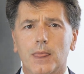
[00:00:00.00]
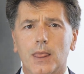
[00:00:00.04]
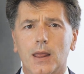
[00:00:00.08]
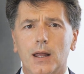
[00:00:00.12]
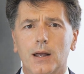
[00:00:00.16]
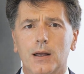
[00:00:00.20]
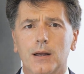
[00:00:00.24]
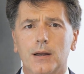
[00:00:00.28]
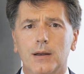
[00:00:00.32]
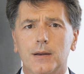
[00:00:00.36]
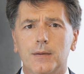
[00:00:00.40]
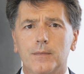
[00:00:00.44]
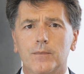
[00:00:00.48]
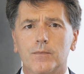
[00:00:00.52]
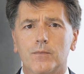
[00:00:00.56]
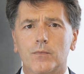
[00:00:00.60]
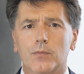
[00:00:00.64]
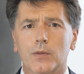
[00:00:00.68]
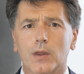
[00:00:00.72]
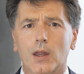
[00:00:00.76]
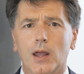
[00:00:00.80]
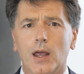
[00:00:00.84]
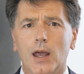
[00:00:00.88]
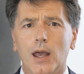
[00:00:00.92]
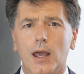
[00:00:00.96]

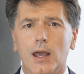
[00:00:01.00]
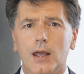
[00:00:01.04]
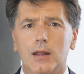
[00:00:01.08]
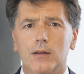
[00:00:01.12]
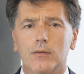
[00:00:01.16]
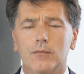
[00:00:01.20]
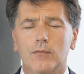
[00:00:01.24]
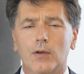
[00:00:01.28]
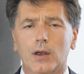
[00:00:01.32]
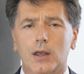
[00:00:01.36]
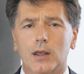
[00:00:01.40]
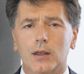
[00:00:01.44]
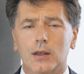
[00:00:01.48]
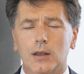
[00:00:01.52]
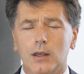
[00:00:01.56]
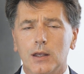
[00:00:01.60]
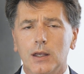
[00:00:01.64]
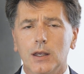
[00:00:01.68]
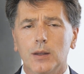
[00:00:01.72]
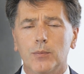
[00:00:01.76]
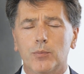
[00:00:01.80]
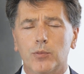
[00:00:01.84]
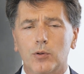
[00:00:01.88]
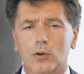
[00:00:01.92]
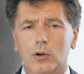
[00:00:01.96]
and they can
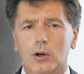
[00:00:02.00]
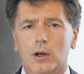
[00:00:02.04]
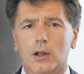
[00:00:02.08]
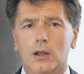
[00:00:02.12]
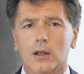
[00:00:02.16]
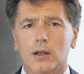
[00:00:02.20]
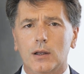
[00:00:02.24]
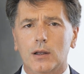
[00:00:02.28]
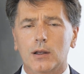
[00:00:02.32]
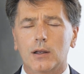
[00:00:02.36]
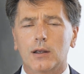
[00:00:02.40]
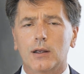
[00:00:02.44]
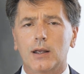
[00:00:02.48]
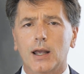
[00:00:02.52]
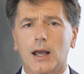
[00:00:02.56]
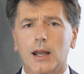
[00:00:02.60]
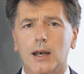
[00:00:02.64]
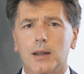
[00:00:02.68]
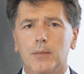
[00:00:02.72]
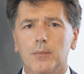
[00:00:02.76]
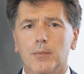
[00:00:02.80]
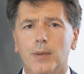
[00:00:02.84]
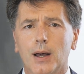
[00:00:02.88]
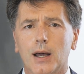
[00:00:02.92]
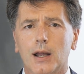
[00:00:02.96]
keep on
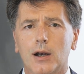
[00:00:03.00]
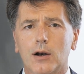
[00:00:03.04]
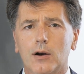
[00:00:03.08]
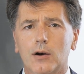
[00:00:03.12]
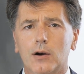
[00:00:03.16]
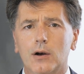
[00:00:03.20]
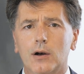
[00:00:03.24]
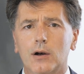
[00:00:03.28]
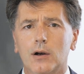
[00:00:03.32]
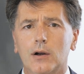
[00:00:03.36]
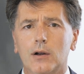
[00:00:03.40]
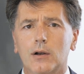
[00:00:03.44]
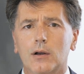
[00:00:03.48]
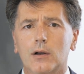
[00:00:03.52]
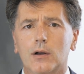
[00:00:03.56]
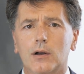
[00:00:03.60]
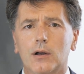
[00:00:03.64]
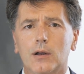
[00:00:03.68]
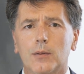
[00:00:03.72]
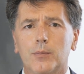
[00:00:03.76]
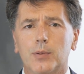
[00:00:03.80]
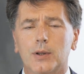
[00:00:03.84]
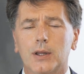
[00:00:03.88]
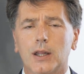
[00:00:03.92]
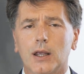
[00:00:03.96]
getting better,
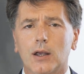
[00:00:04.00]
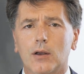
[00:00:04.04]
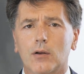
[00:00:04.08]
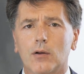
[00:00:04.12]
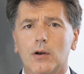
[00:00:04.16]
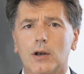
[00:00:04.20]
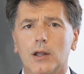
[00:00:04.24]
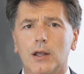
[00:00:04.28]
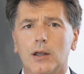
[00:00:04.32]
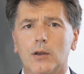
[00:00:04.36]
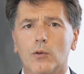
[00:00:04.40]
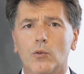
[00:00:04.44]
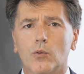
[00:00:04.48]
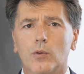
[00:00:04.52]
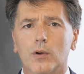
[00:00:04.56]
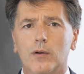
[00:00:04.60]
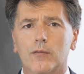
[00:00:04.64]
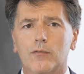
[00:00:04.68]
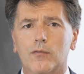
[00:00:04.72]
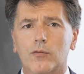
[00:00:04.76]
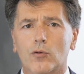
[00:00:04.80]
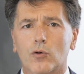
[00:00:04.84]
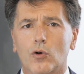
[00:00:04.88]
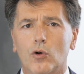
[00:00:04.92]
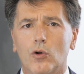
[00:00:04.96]
and particularly
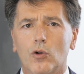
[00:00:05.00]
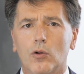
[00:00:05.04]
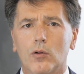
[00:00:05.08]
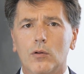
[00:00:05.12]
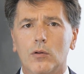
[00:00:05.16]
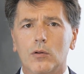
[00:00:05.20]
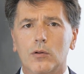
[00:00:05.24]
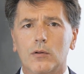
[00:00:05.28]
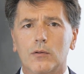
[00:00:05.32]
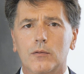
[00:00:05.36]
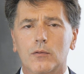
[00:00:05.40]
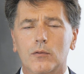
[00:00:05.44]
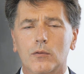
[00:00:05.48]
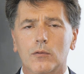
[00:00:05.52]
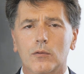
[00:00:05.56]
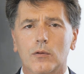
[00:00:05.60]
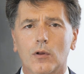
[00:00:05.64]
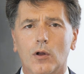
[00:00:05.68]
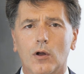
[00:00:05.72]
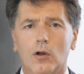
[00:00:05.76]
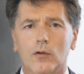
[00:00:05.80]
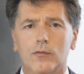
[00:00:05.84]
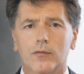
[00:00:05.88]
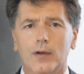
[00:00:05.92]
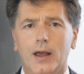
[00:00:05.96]
with role
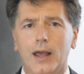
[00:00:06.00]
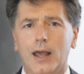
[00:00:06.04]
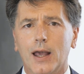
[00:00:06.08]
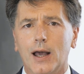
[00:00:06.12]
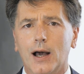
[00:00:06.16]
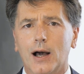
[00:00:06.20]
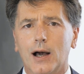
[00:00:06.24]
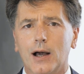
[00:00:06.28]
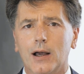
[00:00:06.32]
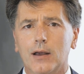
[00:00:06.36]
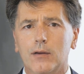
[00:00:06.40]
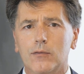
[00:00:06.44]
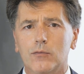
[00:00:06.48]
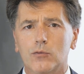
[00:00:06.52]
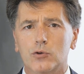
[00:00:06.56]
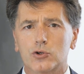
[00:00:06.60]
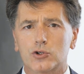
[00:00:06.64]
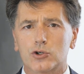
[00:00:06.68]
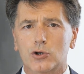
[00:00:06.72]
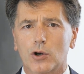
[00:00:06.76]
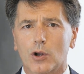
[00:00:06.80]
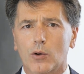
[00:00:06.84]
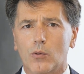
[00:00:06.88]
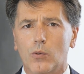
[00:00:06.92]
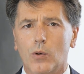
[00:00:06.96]
of AI,
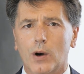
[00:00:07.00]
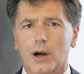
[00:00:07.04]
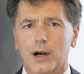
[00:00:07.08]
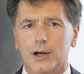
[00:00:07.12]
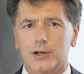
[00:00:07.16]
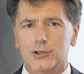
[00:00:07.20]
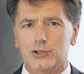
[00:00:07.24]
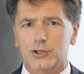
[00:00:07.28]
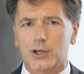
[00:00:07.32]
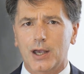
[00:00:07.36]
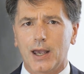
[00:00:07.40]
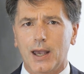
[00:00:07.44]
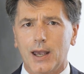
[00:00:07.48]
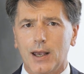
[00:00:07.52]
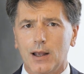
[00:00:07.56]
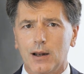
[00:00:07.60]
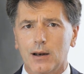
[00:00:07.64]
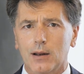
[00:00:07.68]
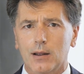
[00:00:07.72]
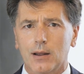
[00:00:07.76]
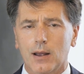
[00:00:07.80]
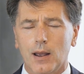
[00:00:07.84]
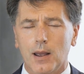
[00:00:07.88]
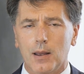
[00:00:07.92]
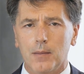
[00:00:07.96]
which requires scale
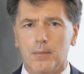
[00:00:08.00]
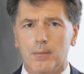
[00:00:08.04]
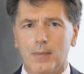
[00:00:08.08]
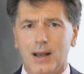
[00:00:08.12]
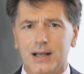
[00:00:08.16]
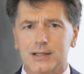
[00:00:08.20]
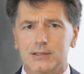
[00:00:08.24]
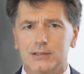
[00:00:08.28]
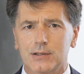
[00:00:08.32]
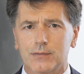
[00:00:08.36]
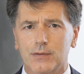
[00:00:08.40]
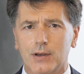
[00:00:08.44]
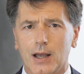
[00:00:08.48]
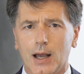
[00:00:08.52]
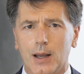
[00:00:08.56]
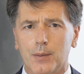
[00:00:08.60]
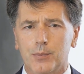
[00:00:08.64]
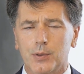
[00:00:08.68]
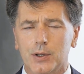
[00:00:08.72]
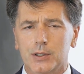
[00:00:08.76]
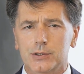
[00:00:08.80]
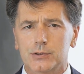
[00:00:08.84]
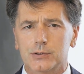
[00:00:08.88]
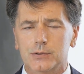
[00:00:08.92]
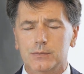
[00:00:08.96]
and massive
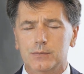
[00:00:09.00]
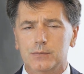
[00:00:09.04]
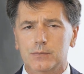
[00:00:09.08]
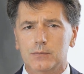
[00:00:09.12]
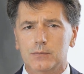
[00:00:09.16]
capex.